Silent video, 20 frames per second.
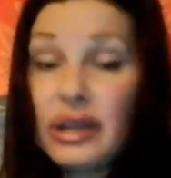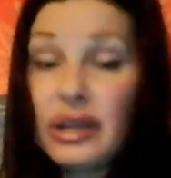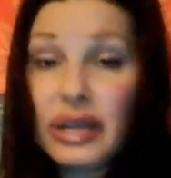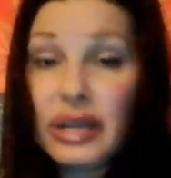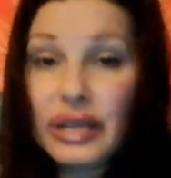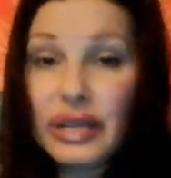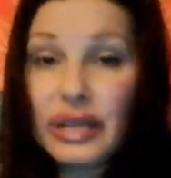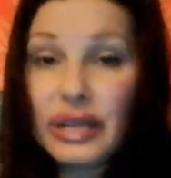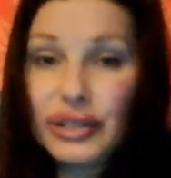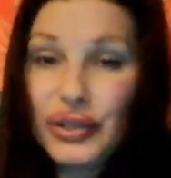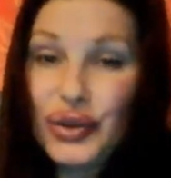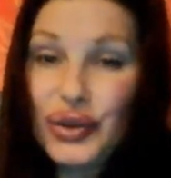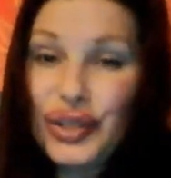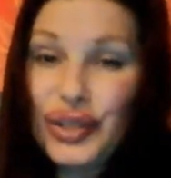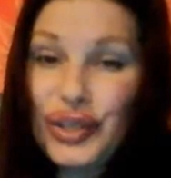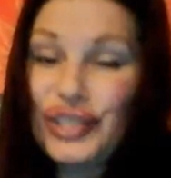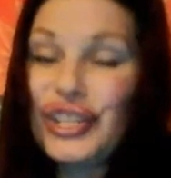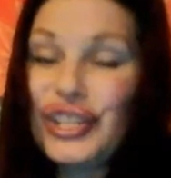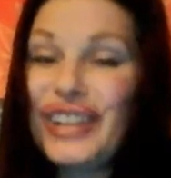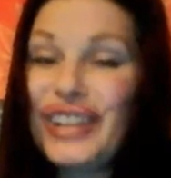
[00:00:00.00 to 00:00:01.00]
enjoy the
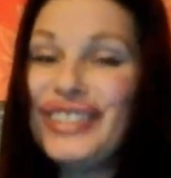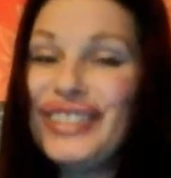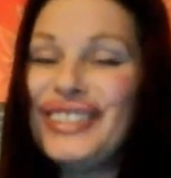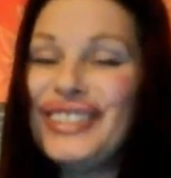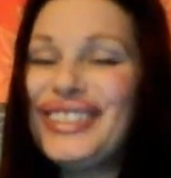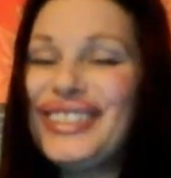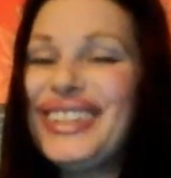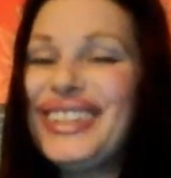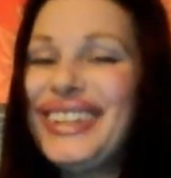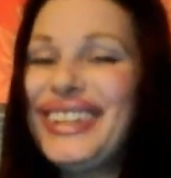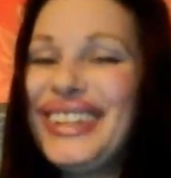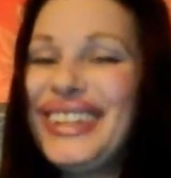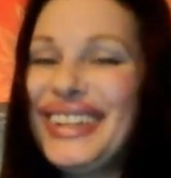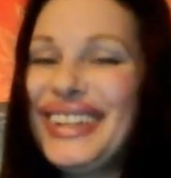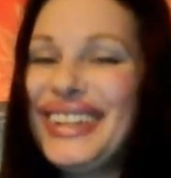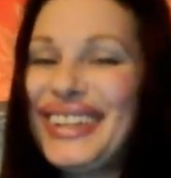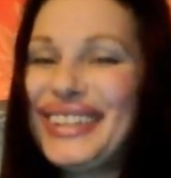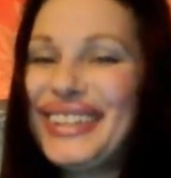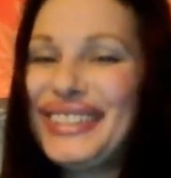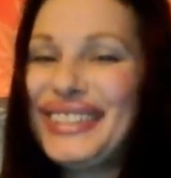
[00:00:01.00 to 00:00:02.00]
channel
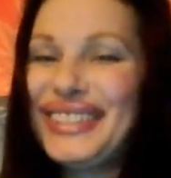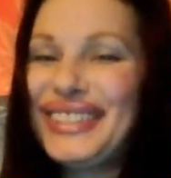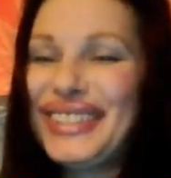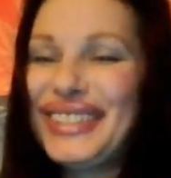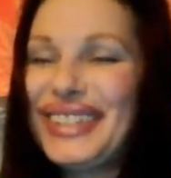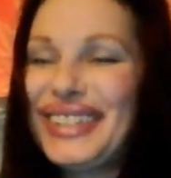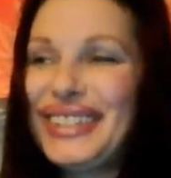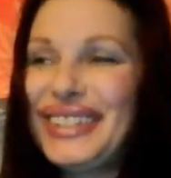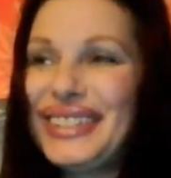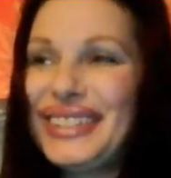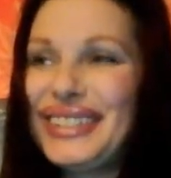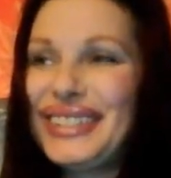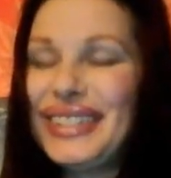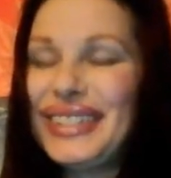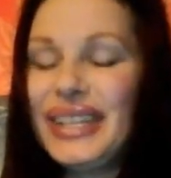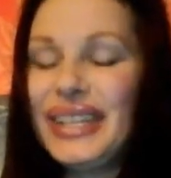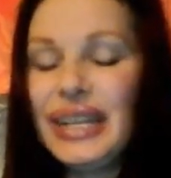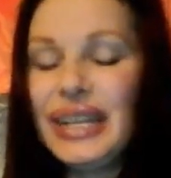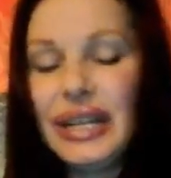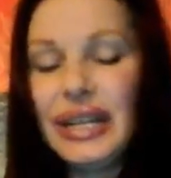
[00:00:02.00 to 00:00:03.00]
and
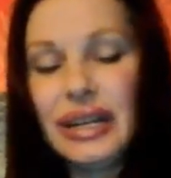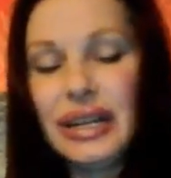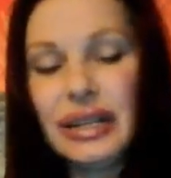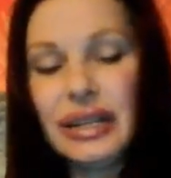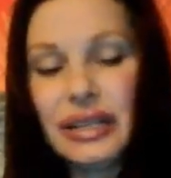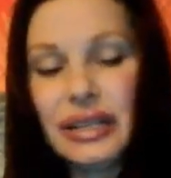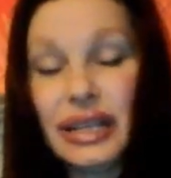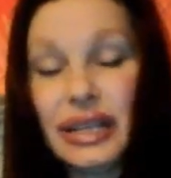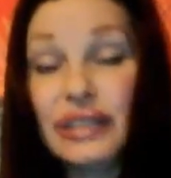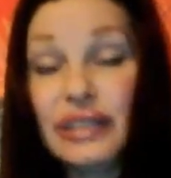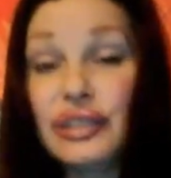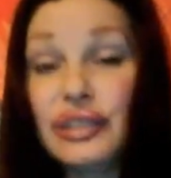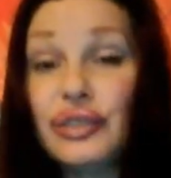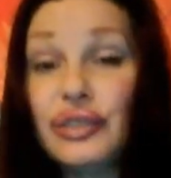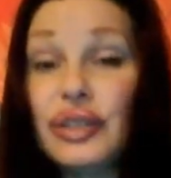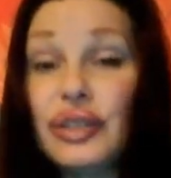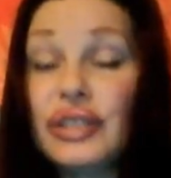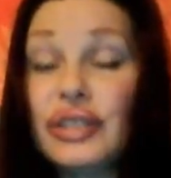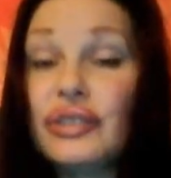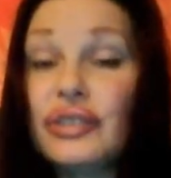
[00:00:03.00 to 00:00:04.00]
the
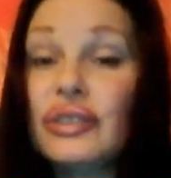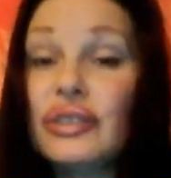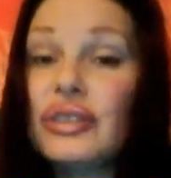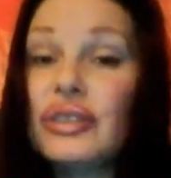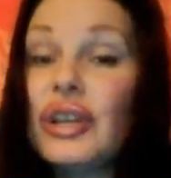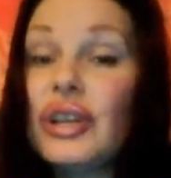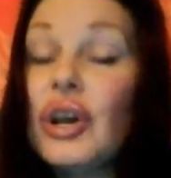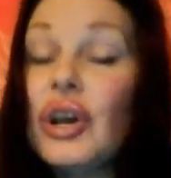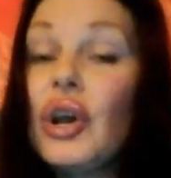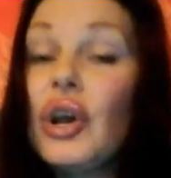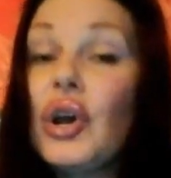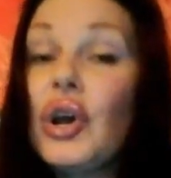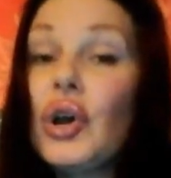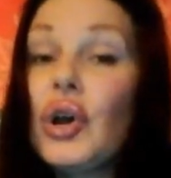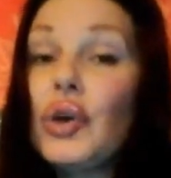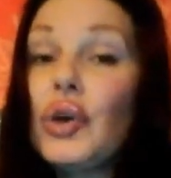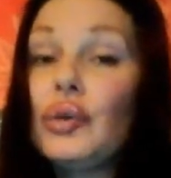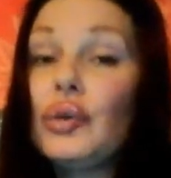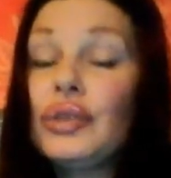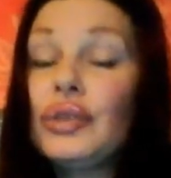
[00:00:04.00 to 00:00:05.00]
extraterrestrials
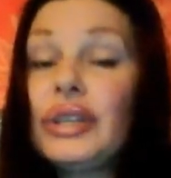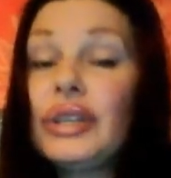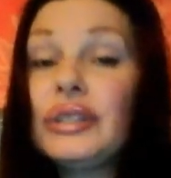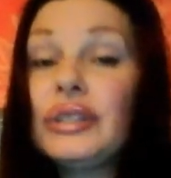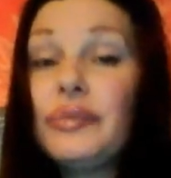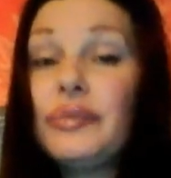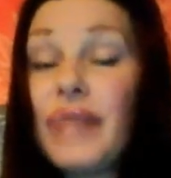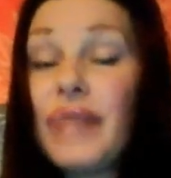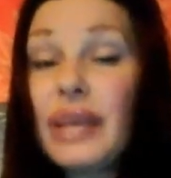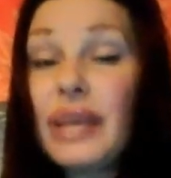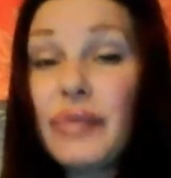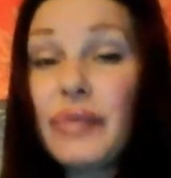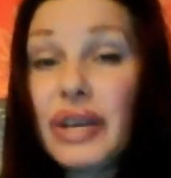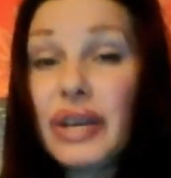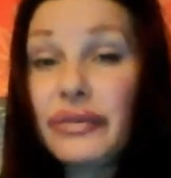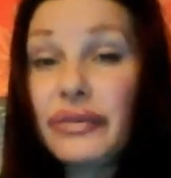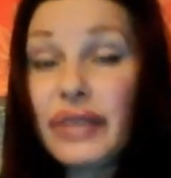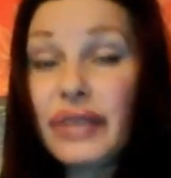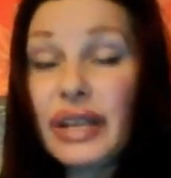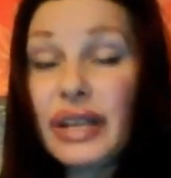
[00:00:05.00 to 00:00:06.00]
who tried to maim my
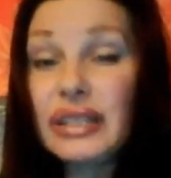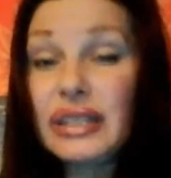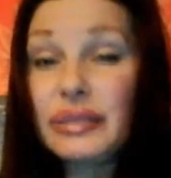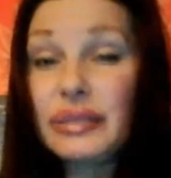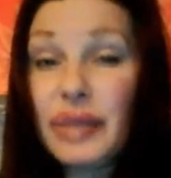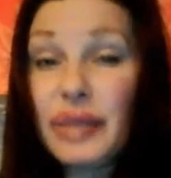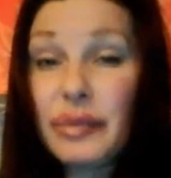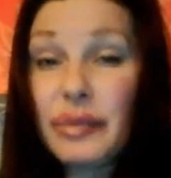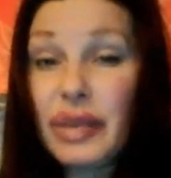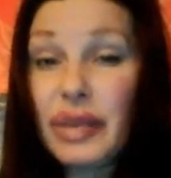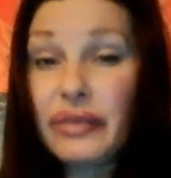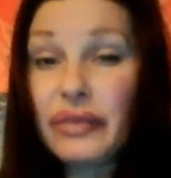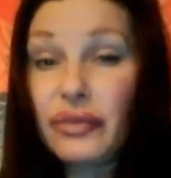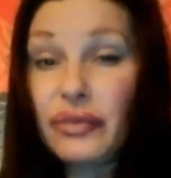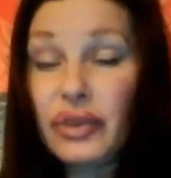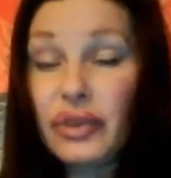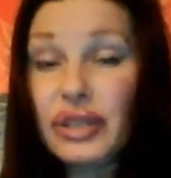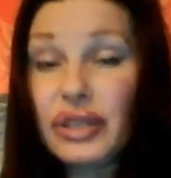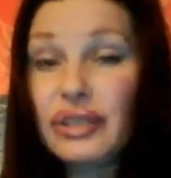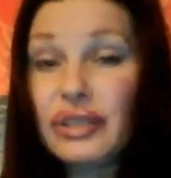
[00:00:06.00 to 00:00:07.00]
face, maim my
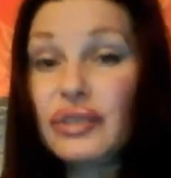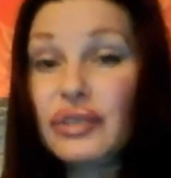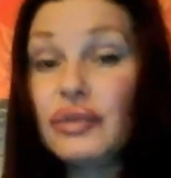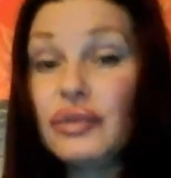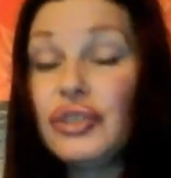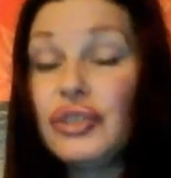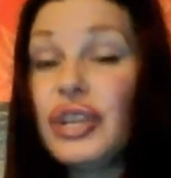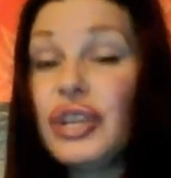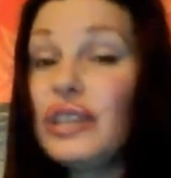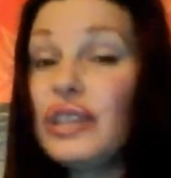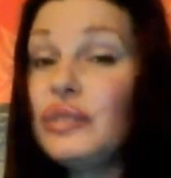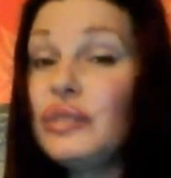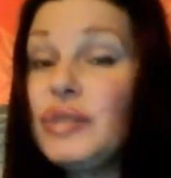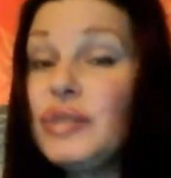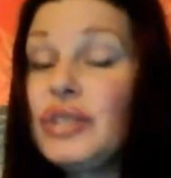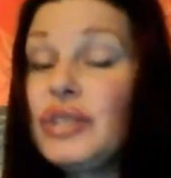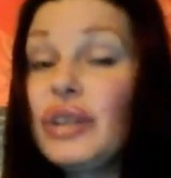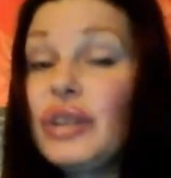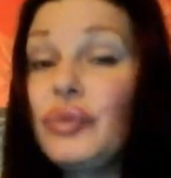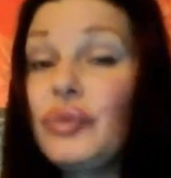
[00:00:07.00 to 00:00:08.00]
voice, to change me
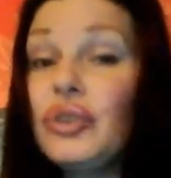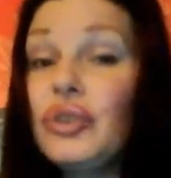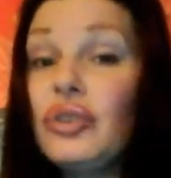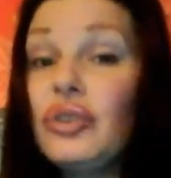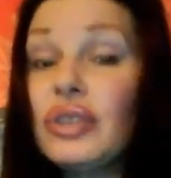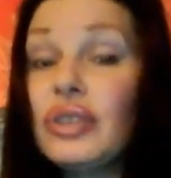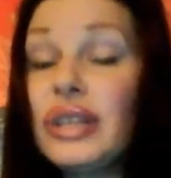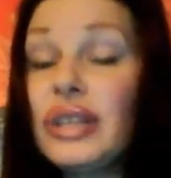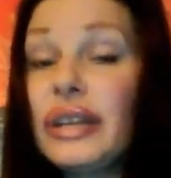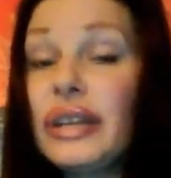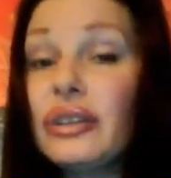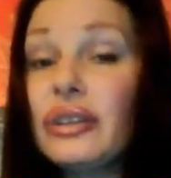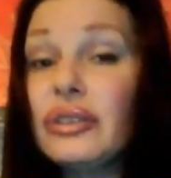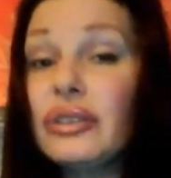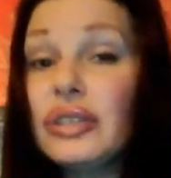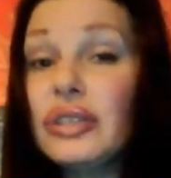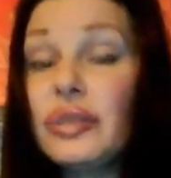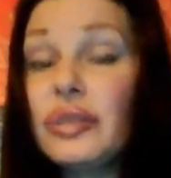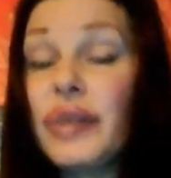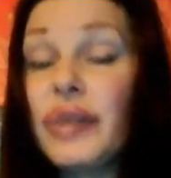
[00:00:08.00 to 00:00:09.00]
so I wouldn't look like her,
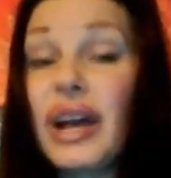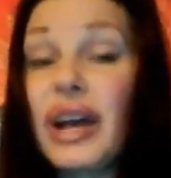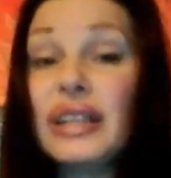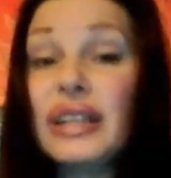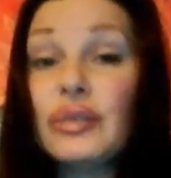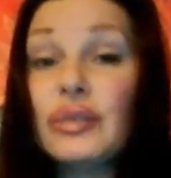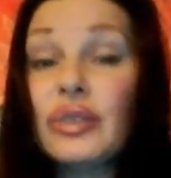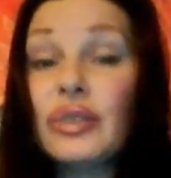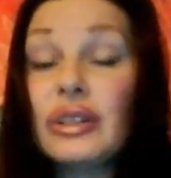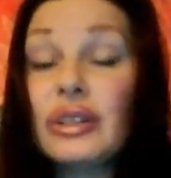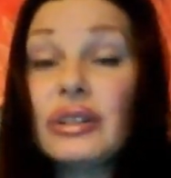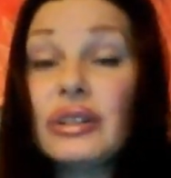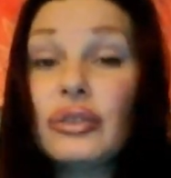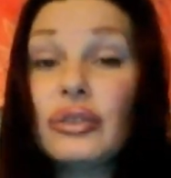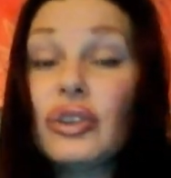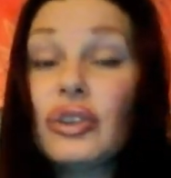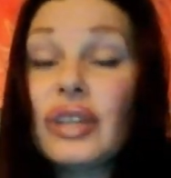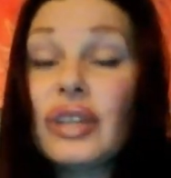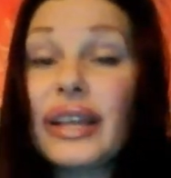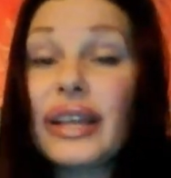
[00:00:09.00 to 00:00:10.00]
so my eyes would
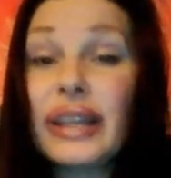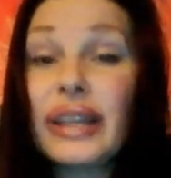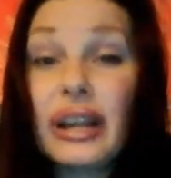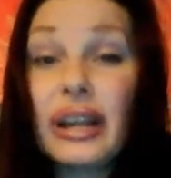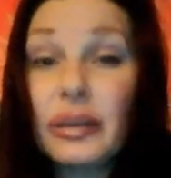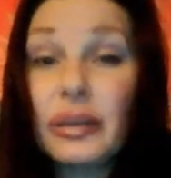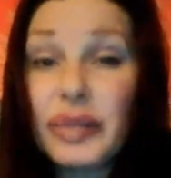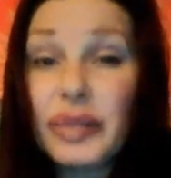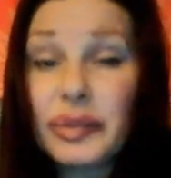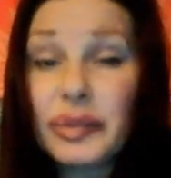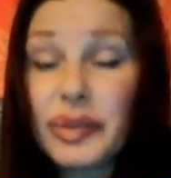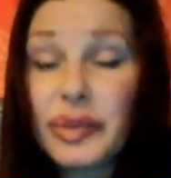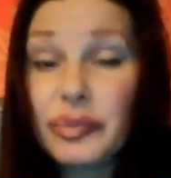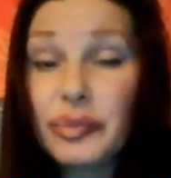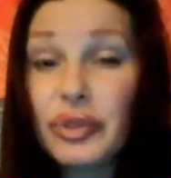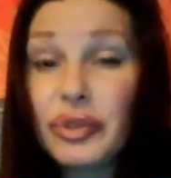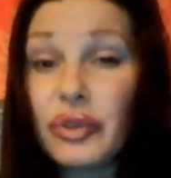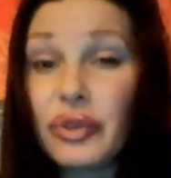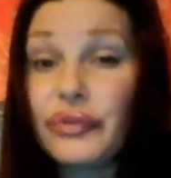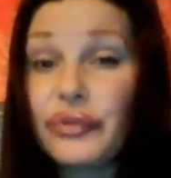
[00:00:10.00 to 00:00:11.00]
look like Arabic people
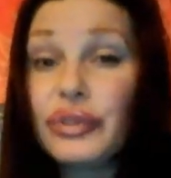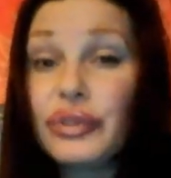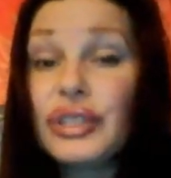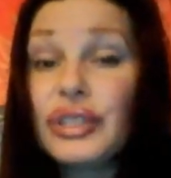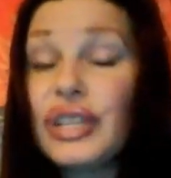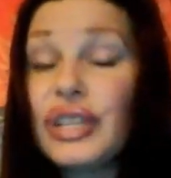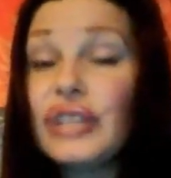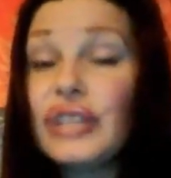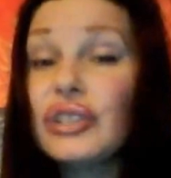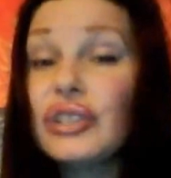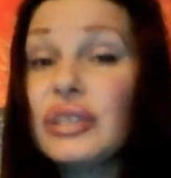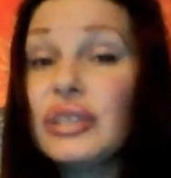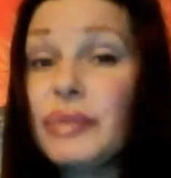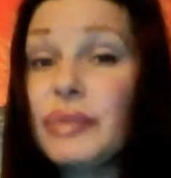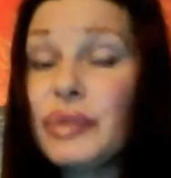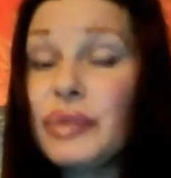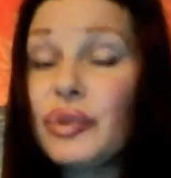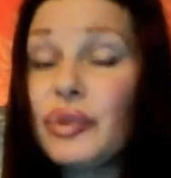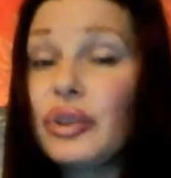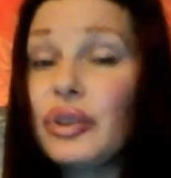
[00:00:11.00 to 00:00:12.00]
or First Nations
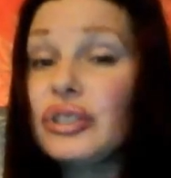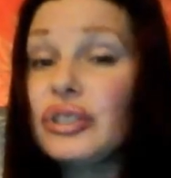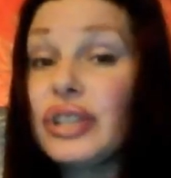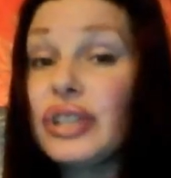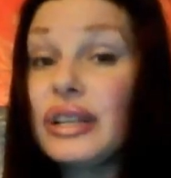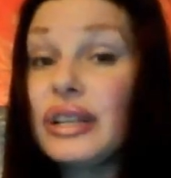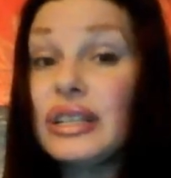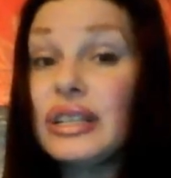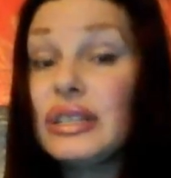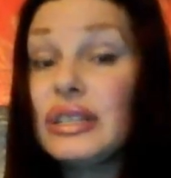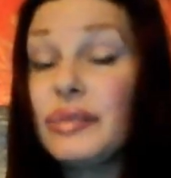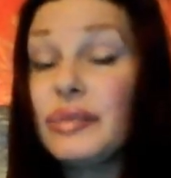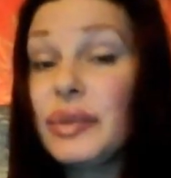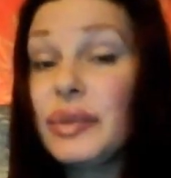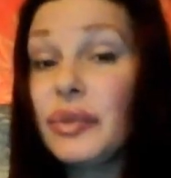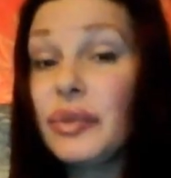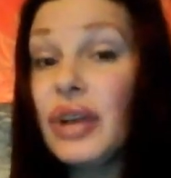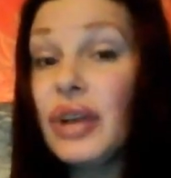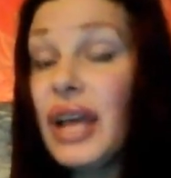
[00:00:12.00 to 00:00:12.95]
people or Chinese people,